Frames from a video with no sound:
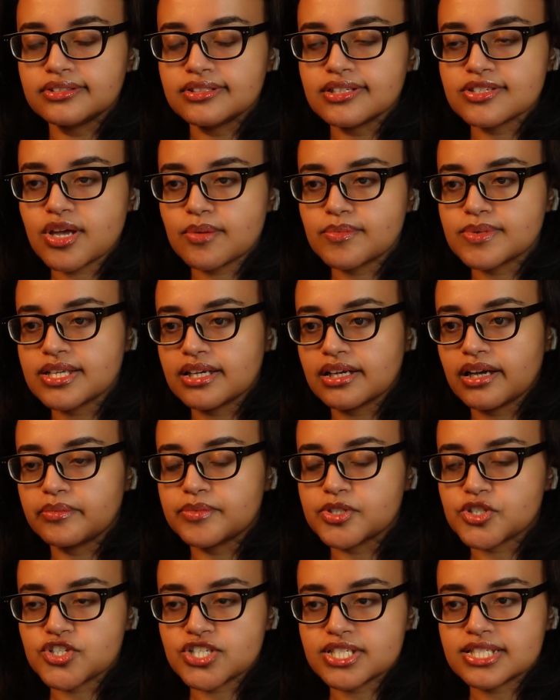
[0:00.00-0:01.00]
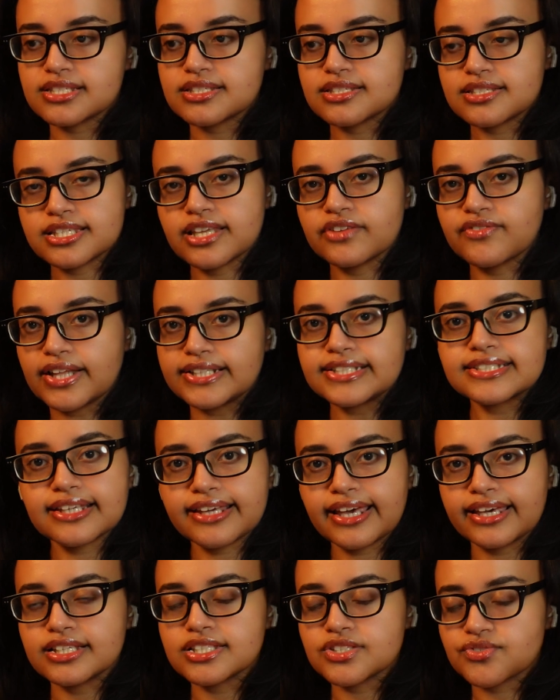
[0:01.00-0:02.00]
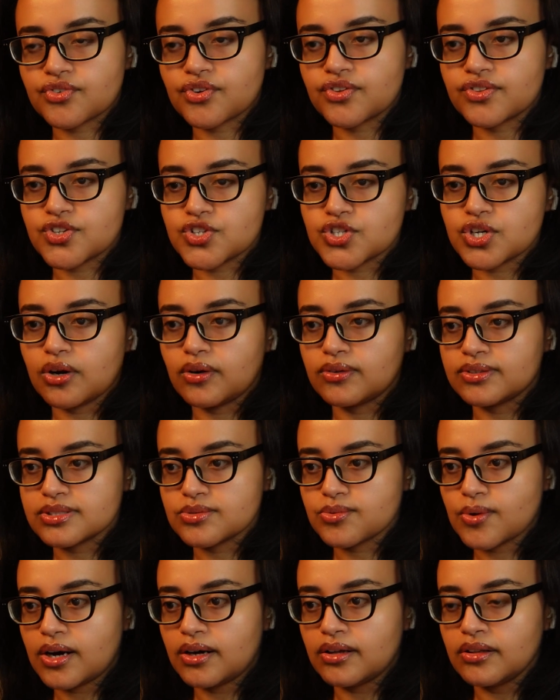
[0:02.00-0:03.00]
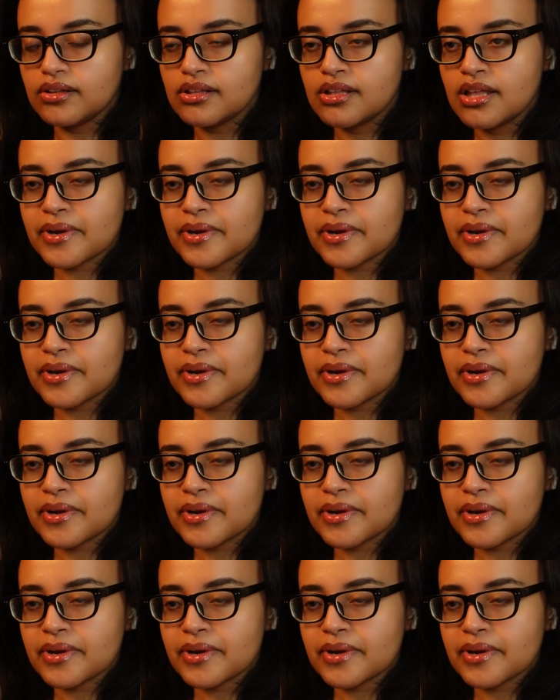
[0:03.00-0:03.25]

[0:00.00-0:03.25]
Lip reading: So I'm interested to see if that's the case for the show as well.